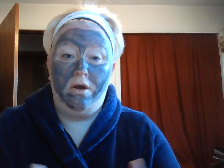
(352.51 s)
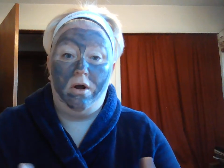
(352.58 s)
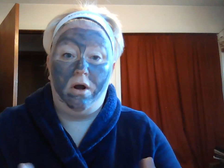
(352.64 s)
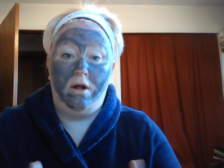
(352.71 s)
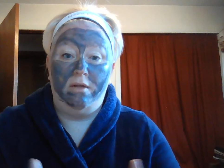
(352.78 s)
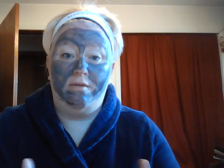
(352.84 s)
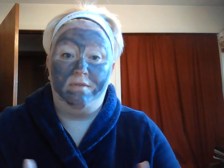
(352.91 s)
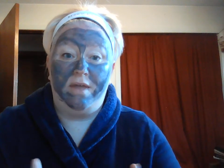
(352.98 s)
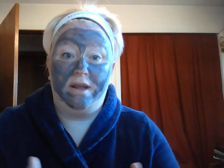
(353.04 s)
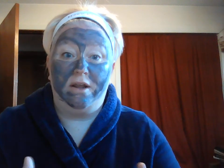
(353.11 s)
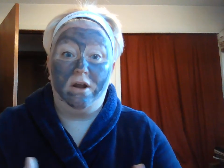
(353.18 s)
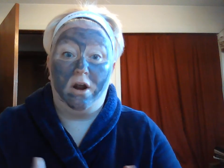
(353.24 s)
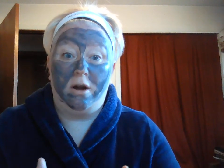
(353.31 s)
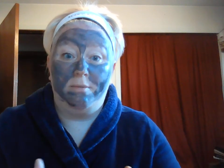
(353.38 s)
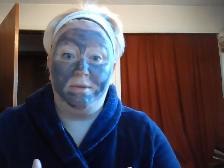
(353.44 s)
all of that
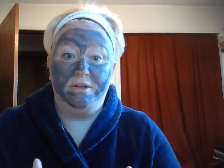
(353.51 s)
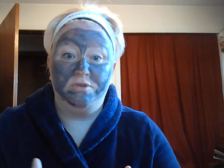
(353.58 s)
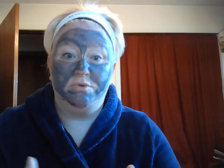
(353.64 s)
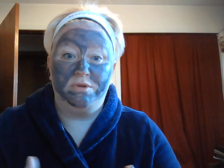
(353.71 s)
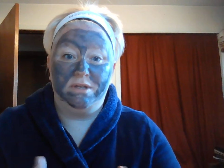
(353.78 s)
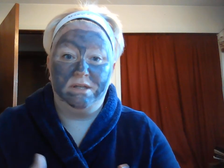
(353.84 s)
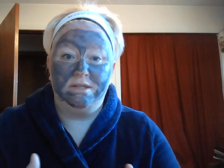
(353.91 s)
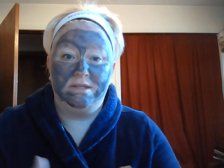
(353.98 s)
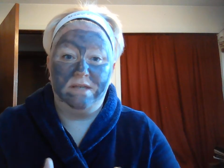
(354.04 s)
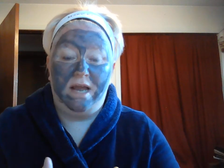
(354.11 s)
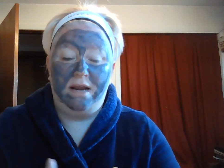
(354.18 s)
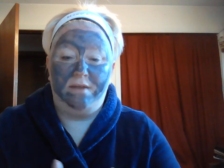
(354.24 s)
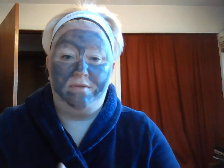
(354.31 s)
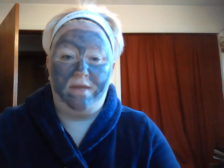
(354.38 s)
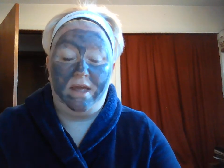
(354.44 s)
garbage with
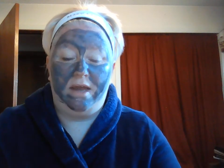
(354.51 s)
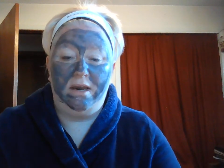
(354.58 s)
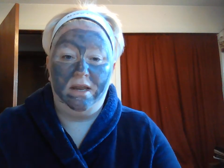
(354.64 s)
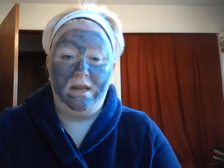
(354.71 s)
inside of that.